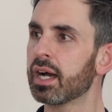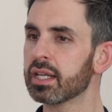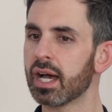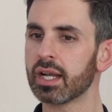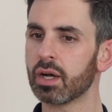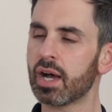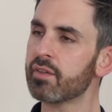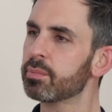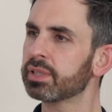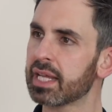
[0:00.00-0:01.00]
And I'll have
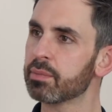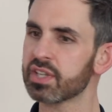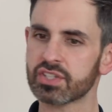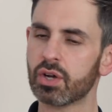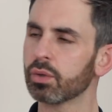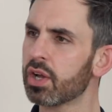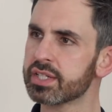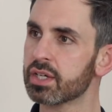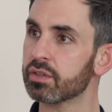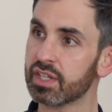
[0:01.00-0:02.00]
a play with this whole
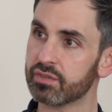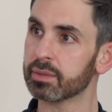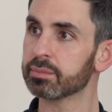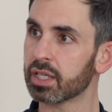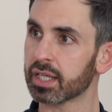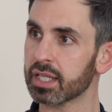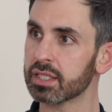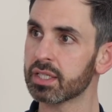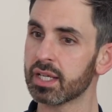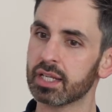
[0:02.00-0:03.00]
idea of living
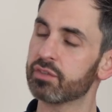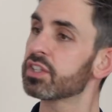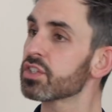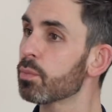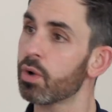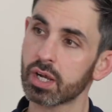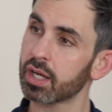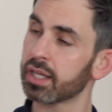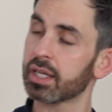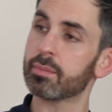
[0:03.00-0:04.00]
plug-in, and if it doesn't work, I
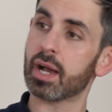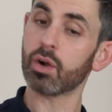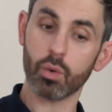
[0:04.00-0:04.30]
can go back.